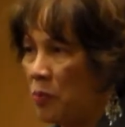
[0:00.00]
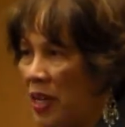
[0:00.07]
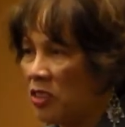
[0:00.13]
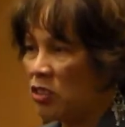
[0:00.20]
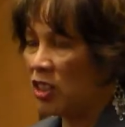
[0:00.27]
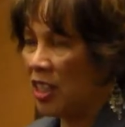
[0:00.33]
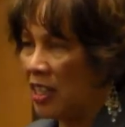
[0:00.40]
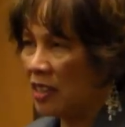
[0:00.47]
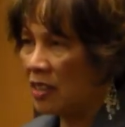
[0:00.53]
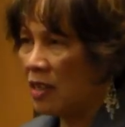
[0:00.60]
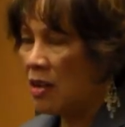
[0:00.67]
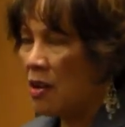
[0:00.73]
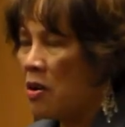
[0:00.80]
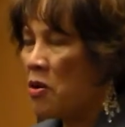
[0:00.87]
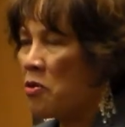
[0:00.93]
to paycheck.
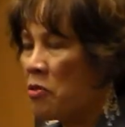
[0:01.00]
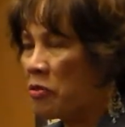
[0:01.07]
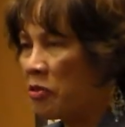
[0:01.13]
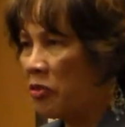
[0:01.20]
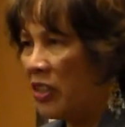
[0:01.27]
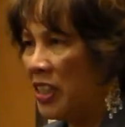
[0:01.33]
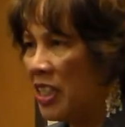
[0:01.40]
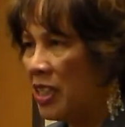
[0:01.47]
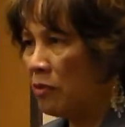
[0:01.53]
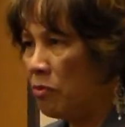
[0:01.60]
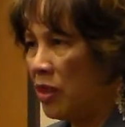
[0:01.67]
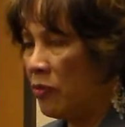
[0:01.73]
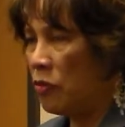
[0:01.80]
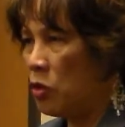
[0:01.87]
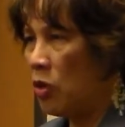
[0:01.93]

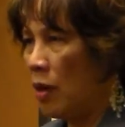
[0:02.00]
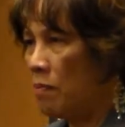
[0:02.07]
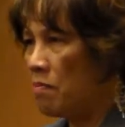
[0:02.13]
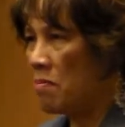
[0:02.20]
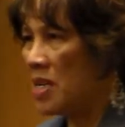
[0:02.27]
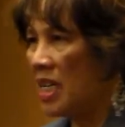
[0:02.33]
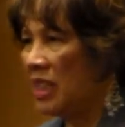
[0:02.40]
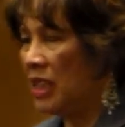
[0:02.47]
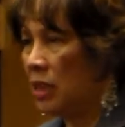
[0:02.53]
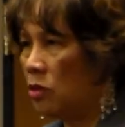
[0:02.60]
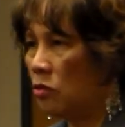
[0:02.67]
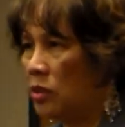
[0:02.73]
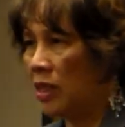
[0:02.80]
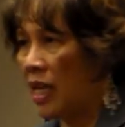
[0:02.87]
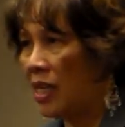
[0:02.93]
Freedom if you have money
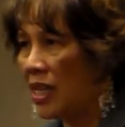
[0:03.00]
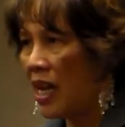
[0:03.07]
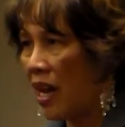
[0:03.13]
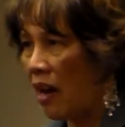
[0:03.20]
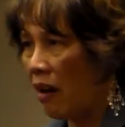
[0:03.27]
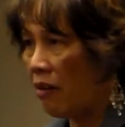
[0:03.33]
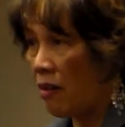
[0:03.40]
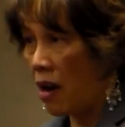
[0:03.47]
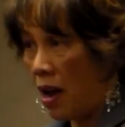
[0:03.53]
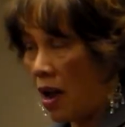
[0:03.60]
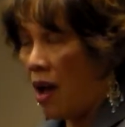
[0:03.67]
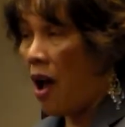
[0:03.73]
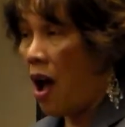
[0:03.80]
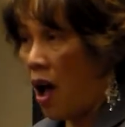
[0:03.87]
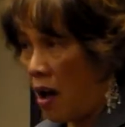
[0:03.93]
to take care
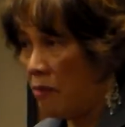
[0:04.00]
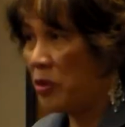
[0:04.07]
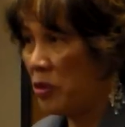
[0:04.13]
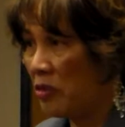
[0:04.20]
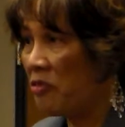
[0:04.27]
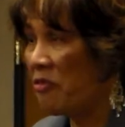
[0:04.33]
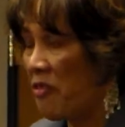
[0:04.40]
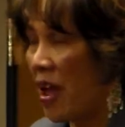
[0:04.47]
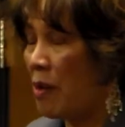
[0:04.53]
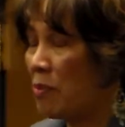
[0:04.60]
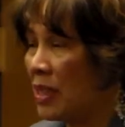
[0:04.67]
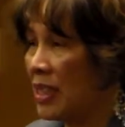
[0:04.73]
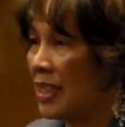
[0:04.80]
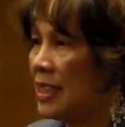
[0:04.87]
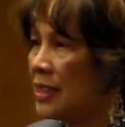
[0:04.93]
of your
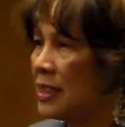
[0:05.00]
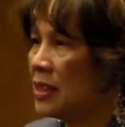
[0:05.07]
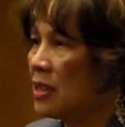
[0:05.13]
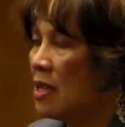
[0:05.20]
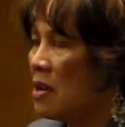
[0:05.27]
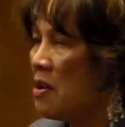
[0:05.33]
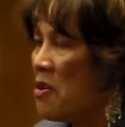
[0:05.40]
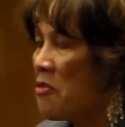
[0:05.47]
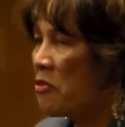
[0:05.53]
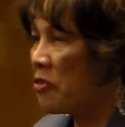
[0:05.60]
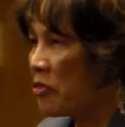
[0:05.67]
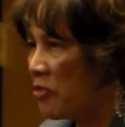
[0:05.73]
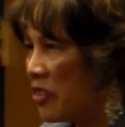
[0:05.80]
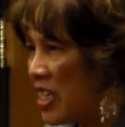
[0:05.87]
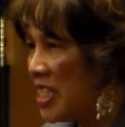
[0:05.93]
families.
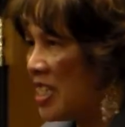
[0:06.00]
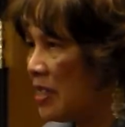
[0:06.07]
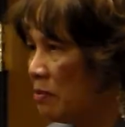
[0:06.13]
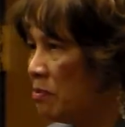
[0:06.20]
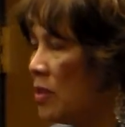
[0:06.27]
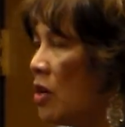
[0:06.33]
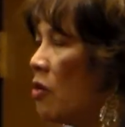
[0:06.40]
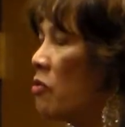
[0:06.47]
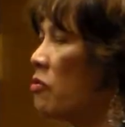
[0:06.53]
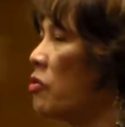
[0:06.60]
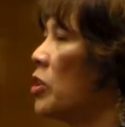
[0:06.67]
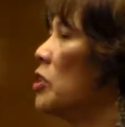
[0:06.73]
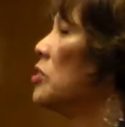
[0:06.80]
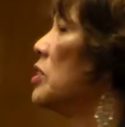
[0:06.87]
Freedom for